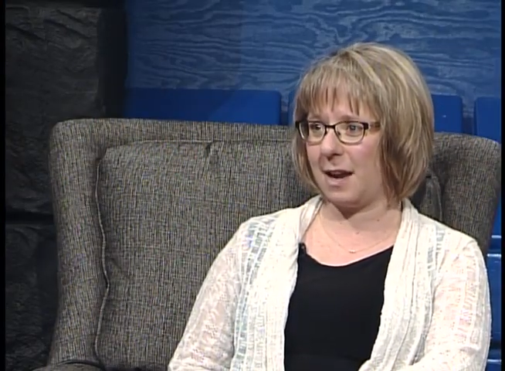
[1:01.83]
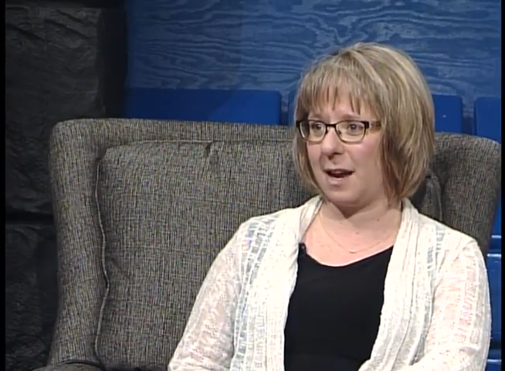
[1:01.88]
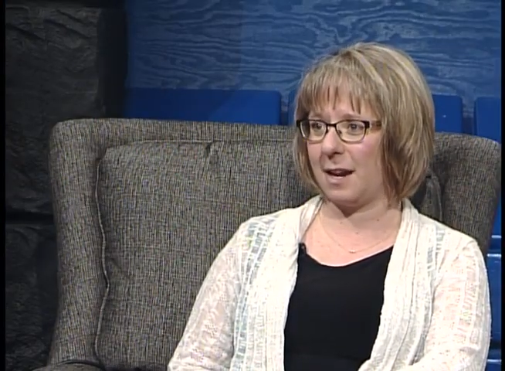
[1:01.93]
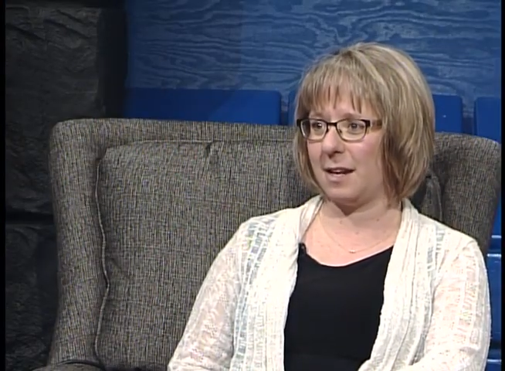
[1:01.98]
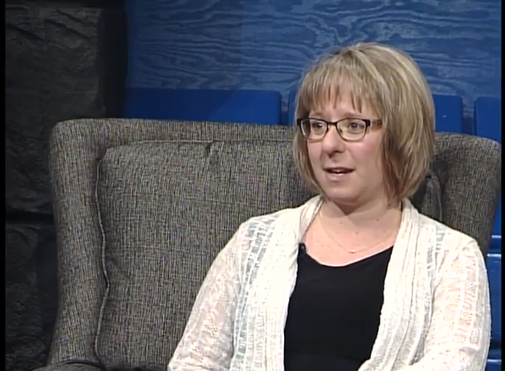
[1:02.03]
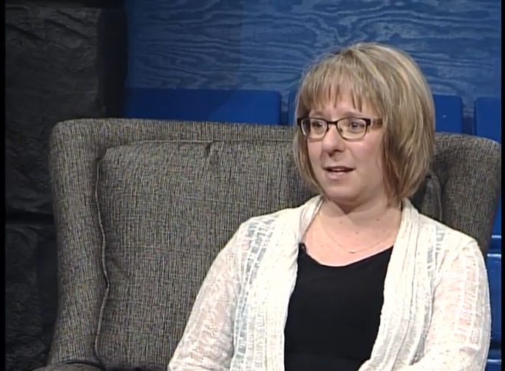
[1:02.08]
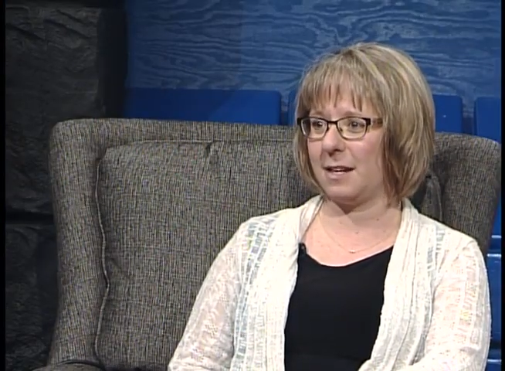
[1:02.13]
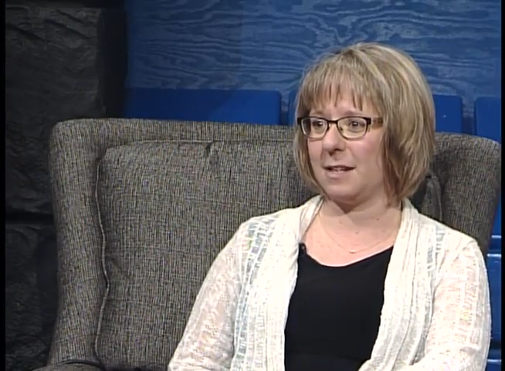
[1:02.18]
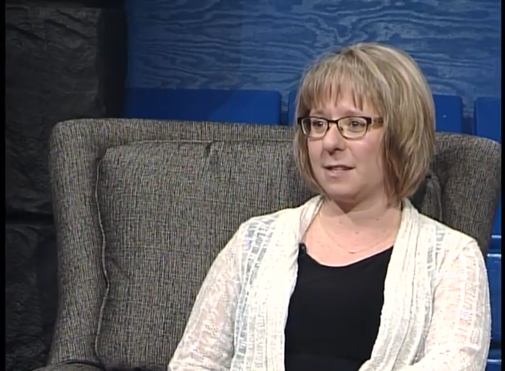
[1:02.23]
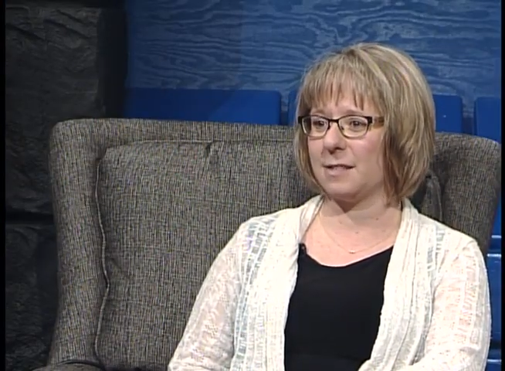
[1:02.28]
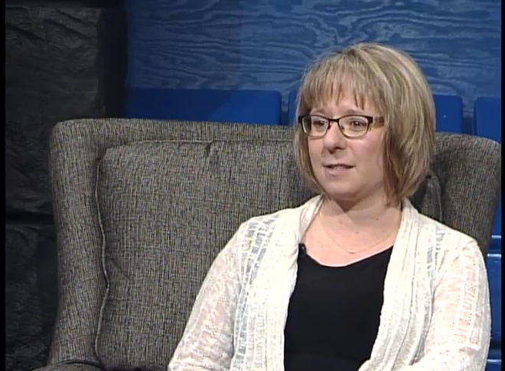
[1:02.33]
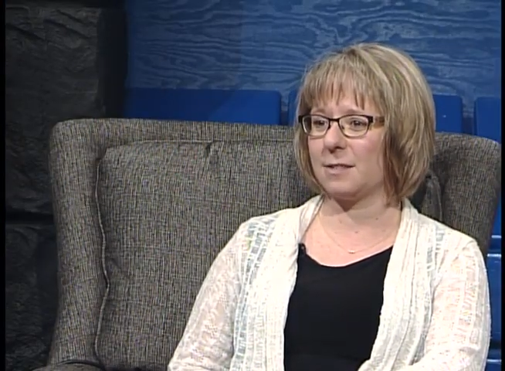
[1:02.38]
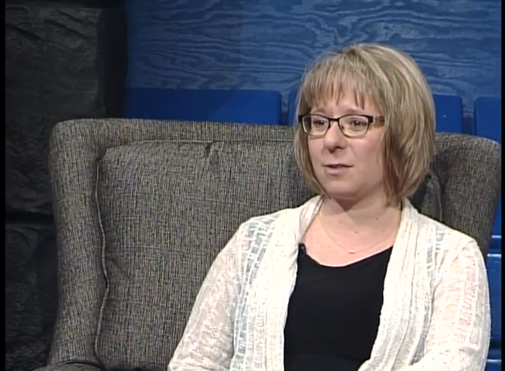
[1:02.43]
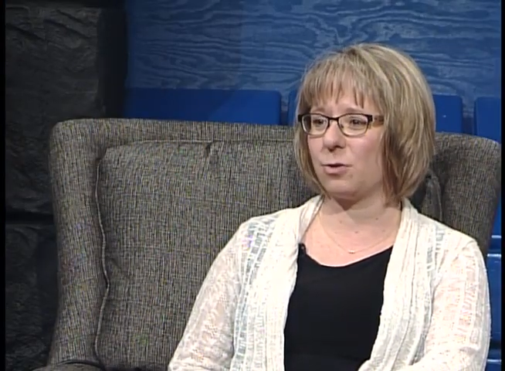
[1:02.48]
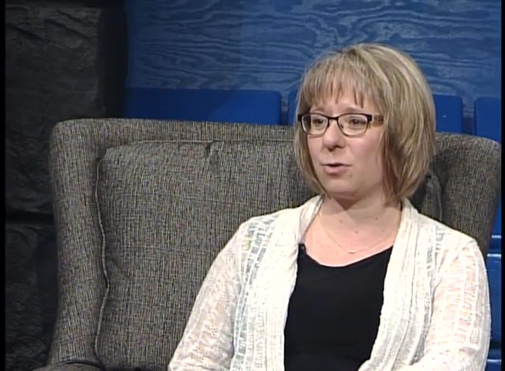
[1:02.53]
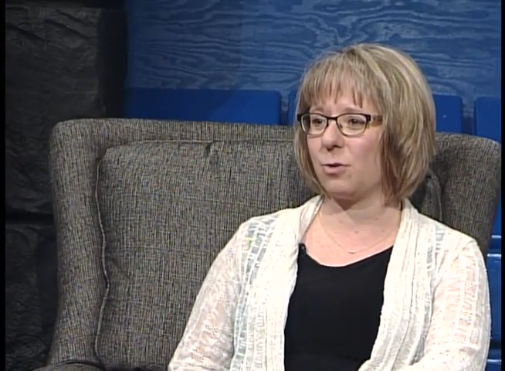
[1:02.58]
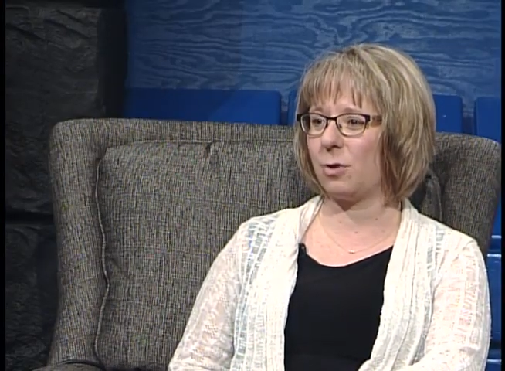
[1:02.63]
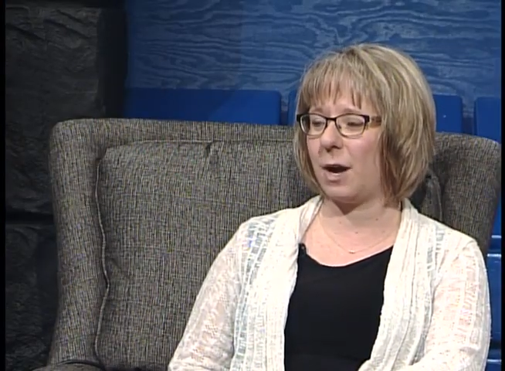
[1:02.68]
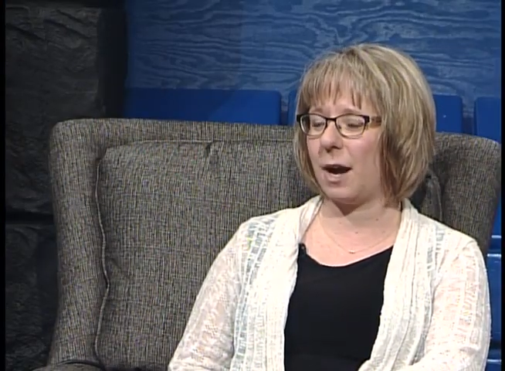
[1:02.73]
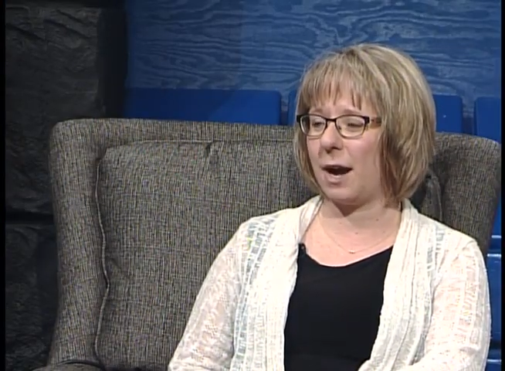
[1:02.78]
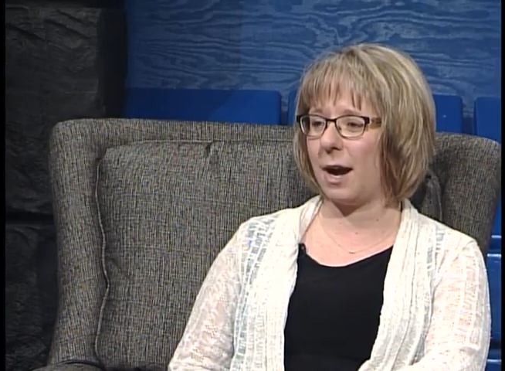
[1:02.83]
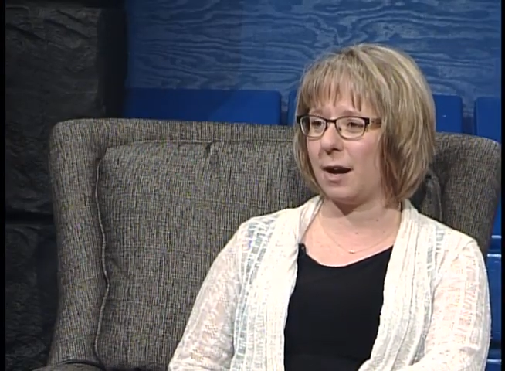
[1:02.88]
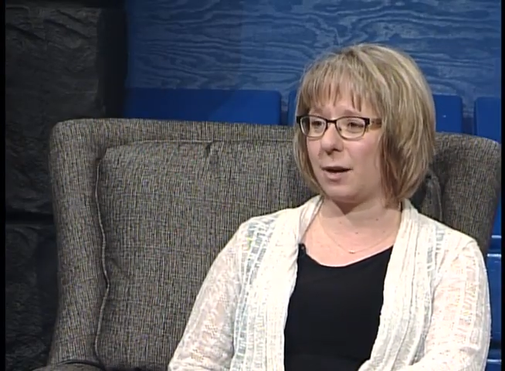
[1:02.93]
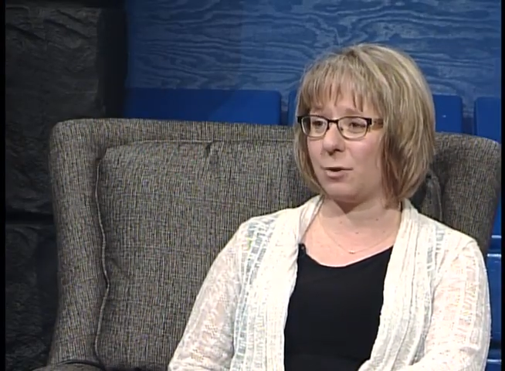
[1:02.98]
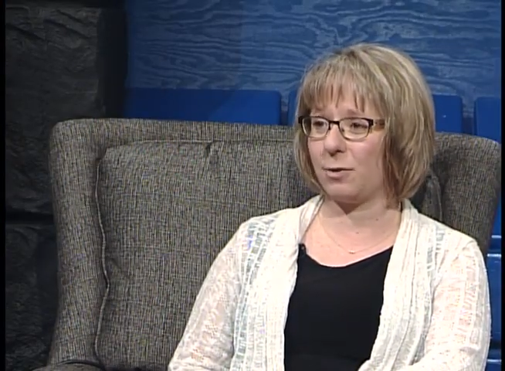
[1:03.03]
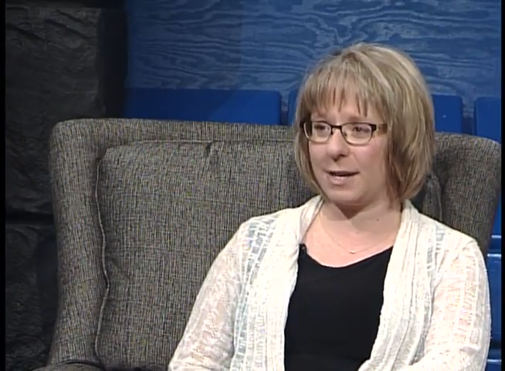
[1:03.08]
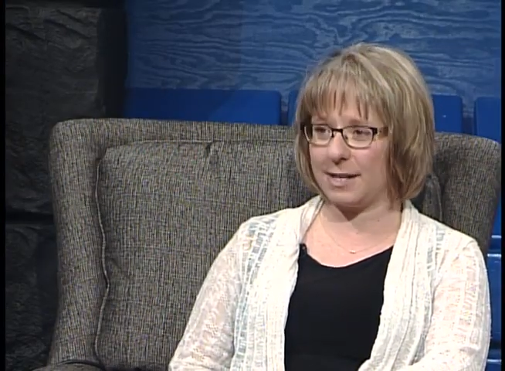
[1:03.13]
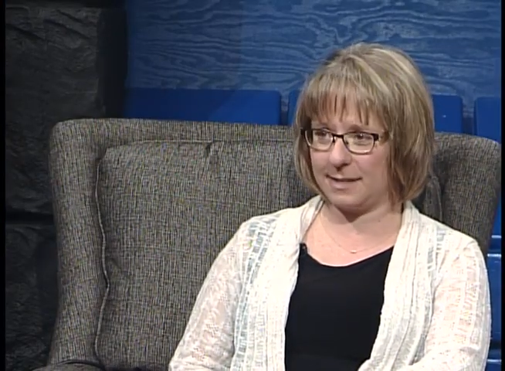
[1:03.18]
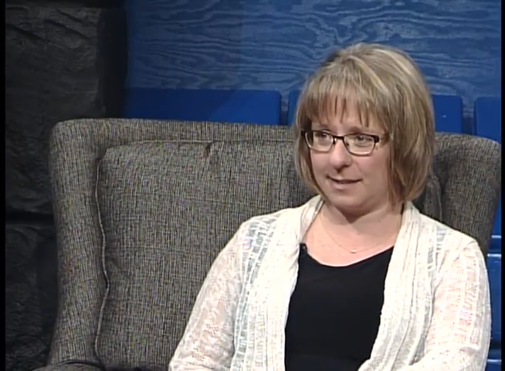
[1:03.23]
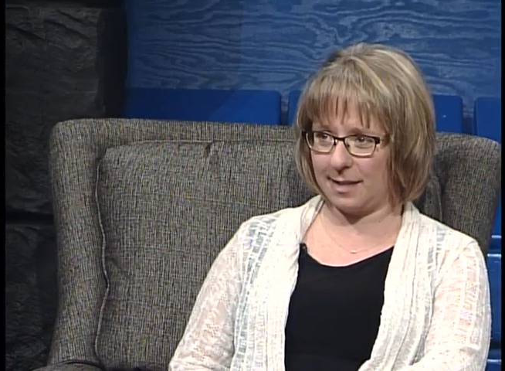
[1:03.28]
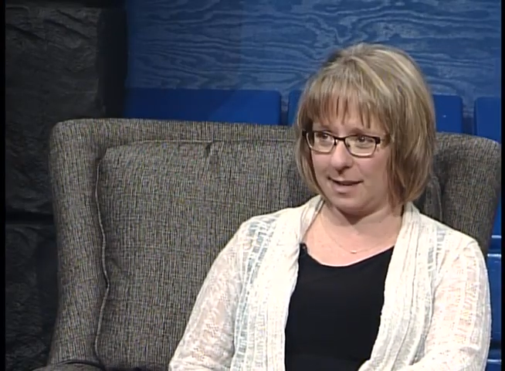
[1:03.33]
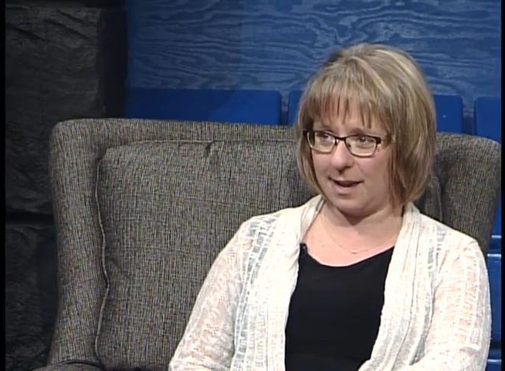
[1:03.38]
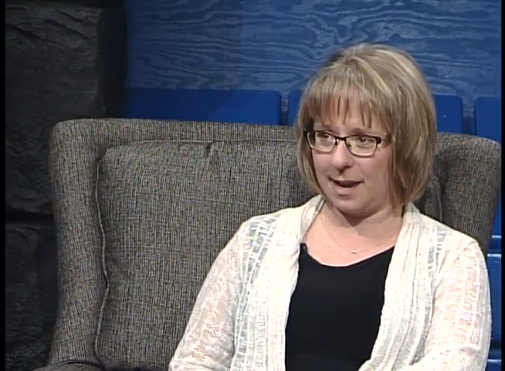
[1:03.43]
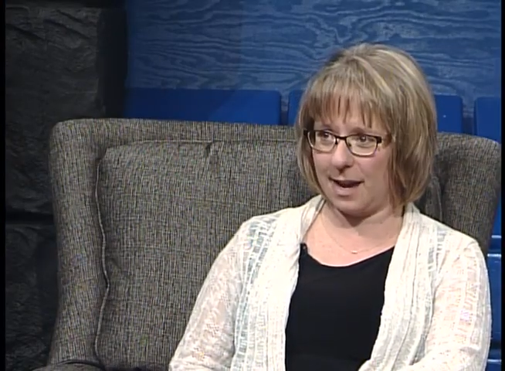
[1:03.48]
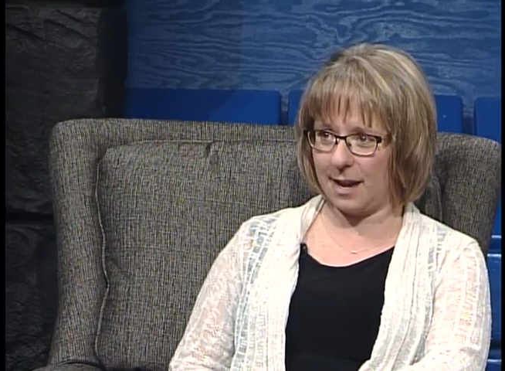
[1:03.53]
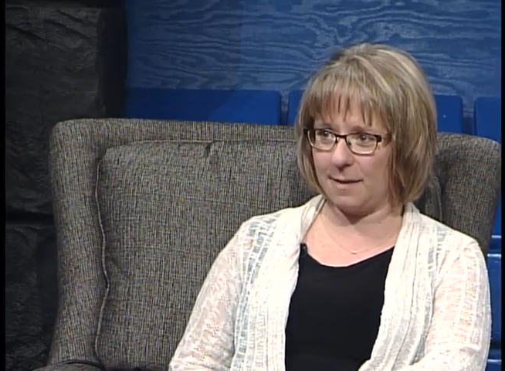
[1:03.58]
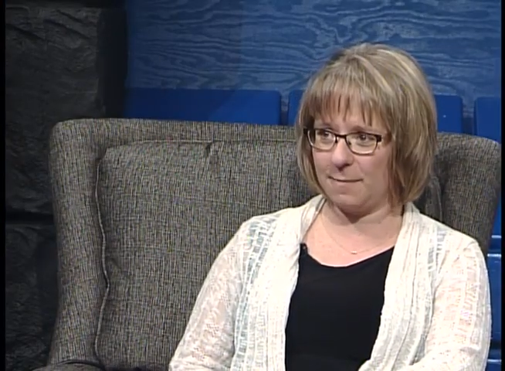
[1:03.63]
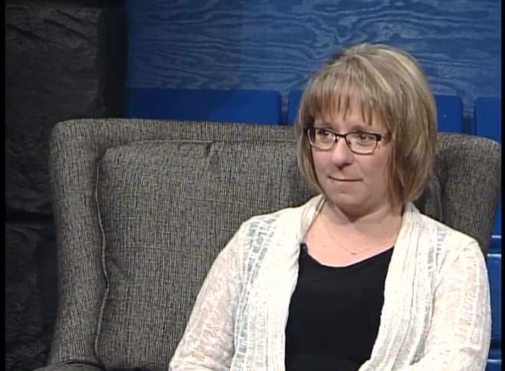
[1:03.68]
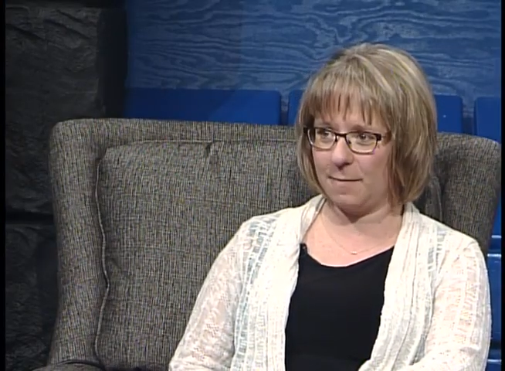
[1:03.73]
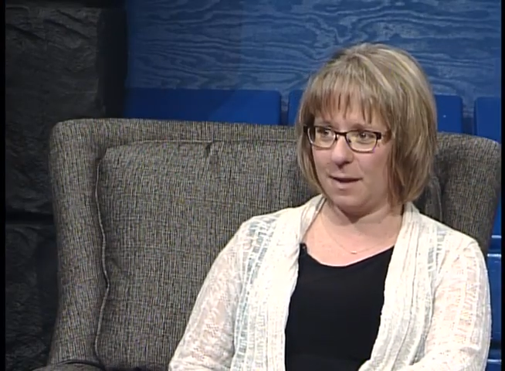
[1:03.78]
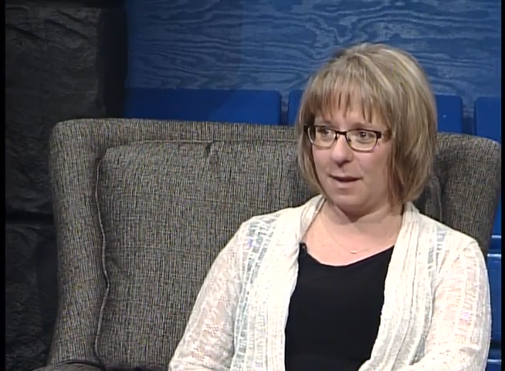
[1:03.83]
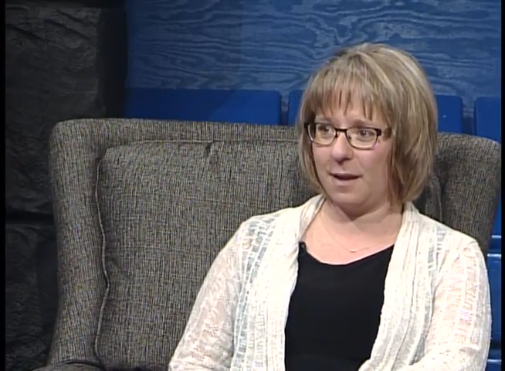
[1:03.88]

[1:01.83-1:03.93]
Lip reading: and it is Christ the King.